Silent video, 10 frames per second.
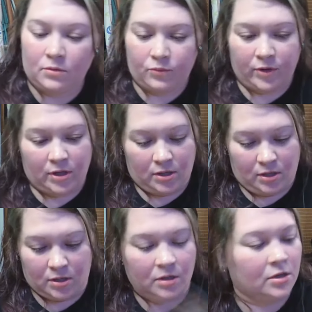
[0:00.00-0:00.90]

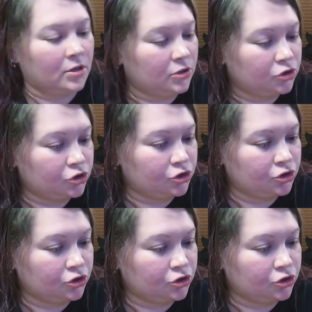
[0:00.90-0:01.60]
which,